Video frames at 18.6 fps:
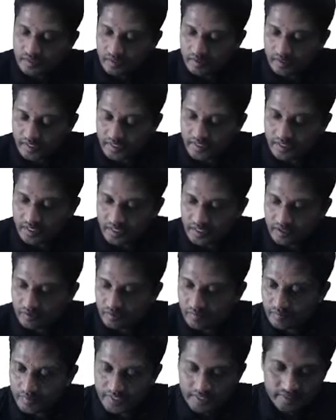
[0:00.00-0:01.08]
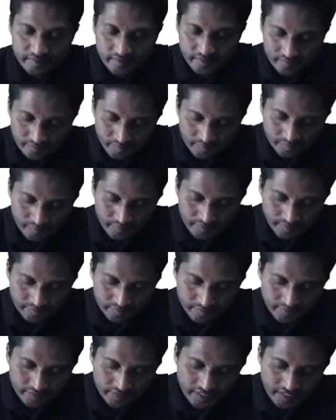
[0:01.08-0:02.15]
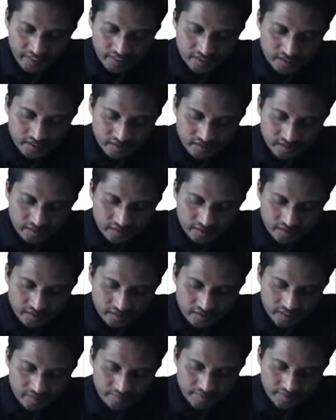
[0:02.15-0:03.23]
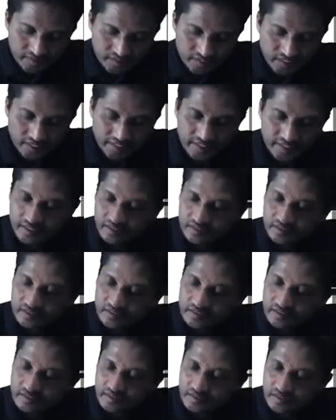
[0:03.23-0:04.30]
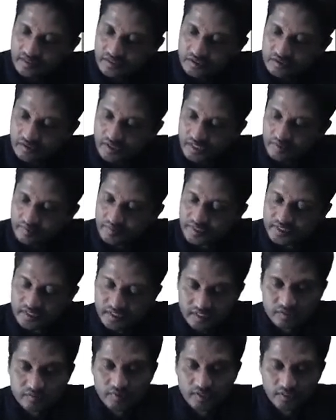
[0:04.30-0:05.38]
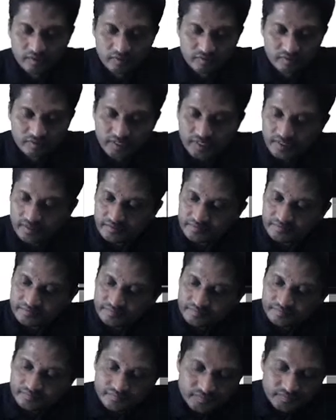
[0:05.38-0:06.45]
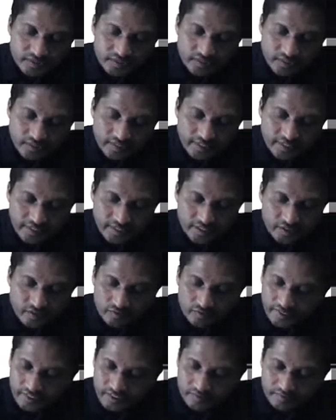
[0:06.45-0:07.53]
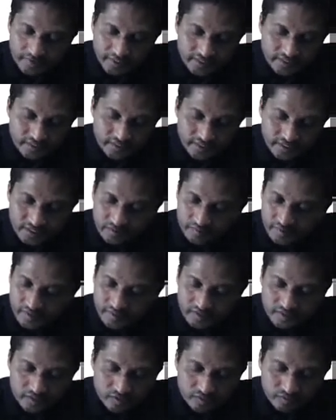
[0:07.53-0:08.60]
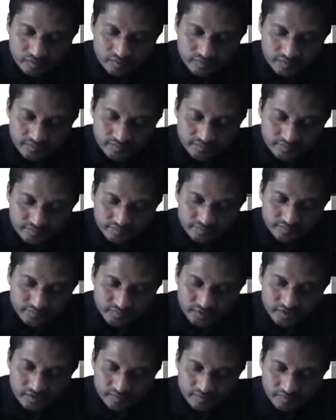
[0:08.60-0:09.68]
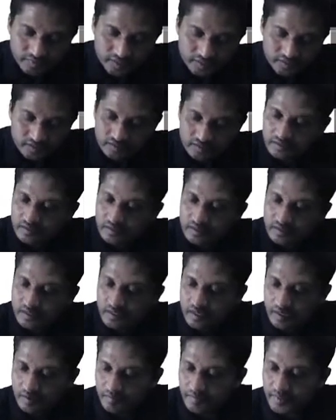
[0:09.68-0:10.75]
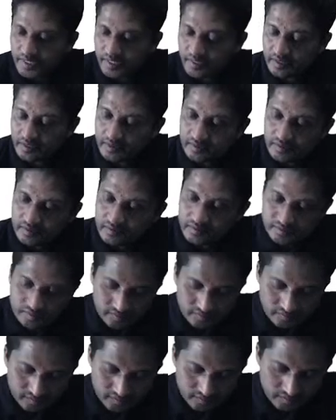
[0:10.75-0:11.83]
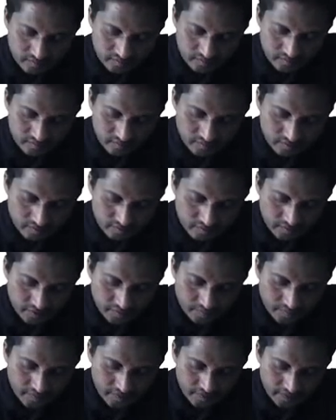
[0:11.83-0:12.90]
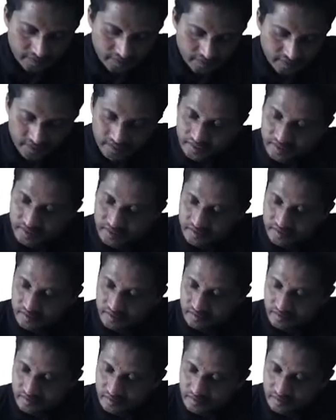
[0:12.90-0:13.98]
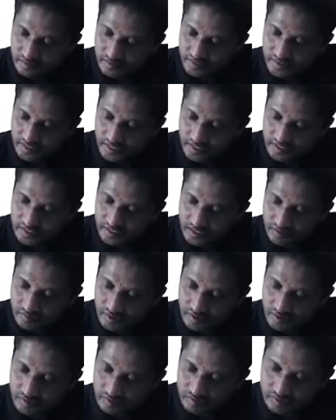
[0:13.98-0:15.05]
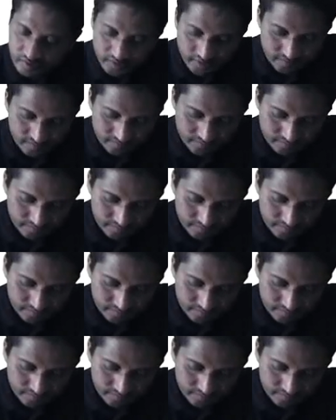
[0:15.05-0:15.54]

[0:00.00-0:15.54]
Alright, I know DRs is ABC, right? So ABC is 1, 2, 3. A into x minus x1 is 2 plus b. Let me write clearly. DRs are 1, 2, 3.